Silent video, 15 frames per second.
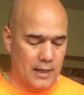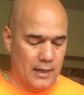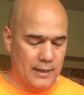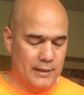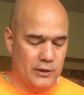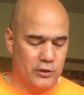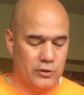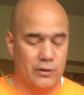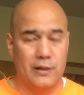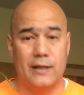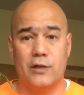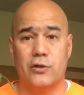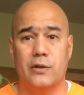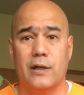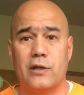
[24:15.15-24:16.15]
history and
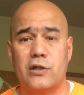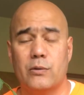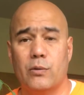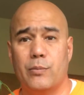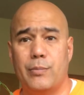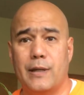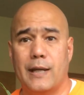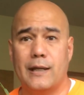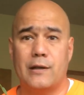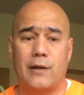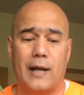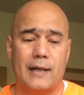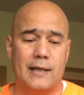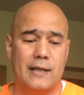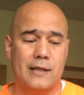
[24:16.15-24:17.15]
introduction with B.A.
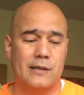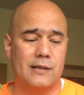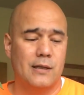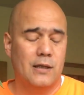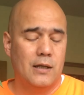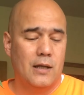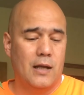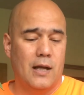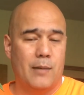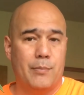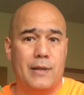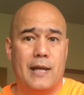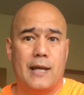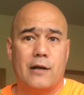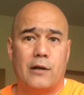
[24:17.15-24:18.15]
Kratky is,
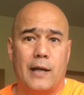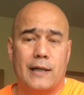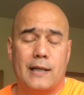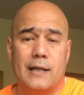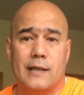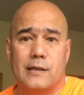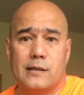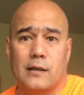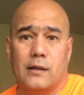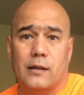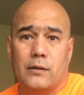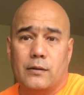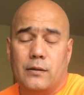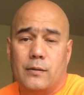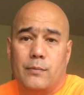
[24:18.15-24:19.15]
B.A. Kratky is a
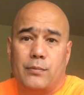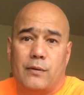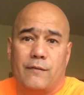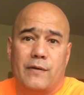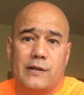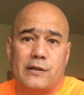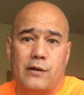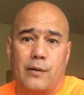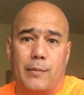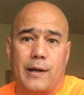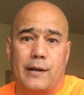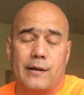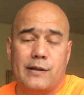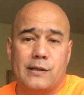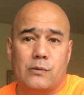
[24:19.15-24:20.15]
professor
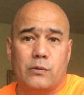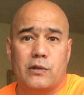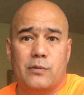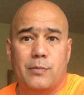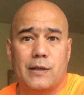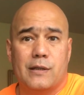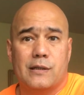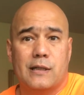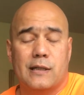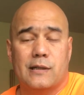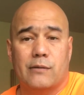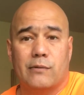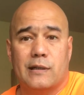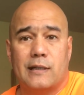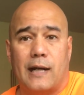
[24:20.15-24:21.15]
emeritus, which means he's a
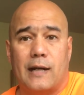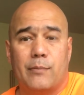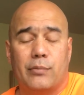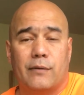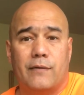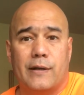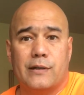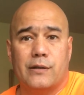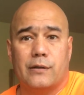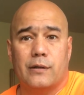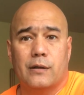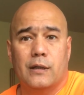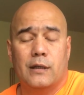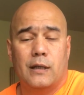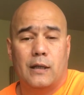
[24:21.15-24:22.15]
retired professor.
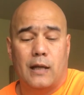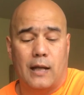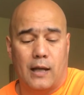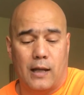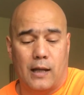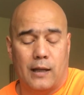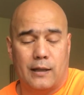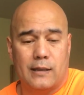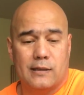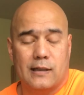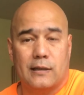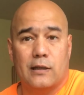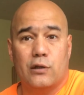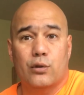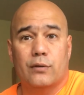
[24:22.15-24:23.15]
He's at
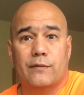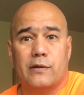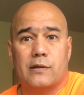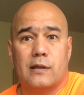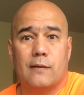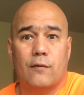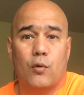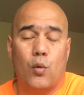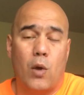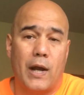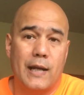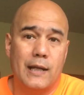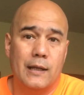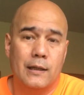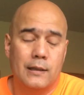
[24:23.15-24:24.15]
the University of
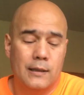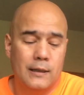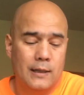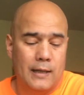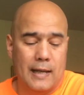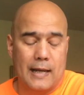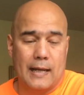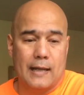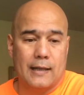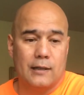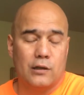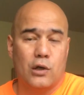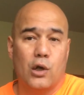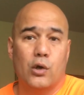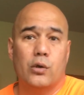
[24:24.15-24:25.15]
Hawaii, and
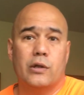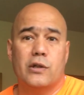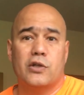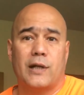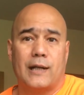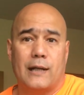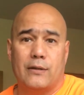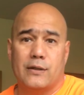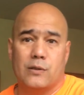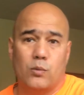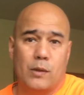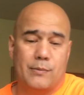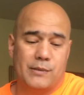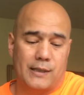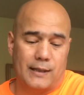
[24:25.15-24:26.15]
go check out his
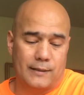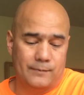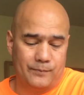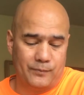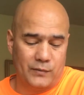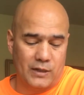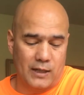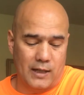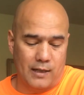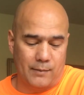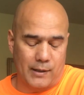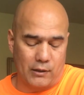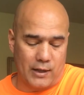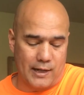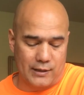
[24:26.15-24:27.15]
website.
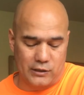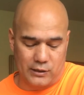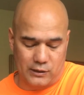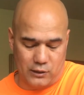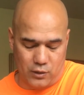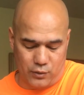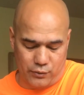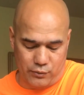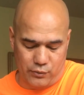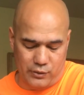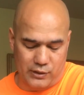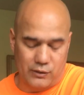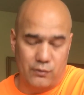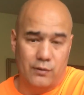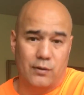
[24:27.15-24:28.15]
I'll kind of just go through
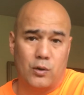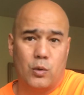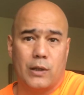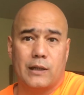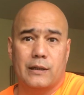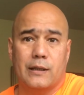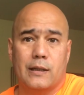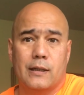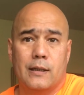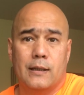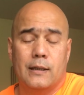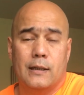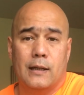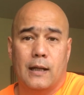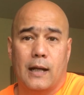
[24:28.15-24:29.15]
this real quickly,
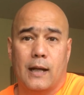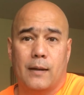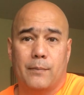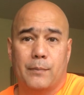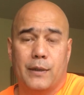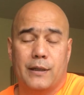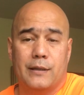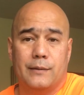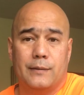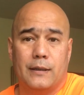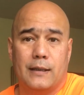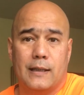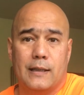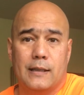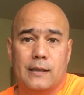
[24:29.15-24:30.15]
but
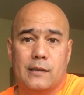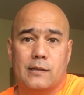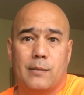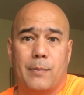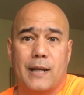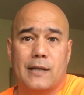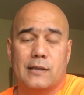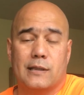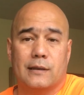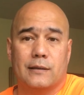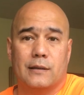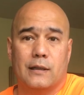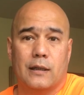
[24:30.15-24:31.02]
he is amazing.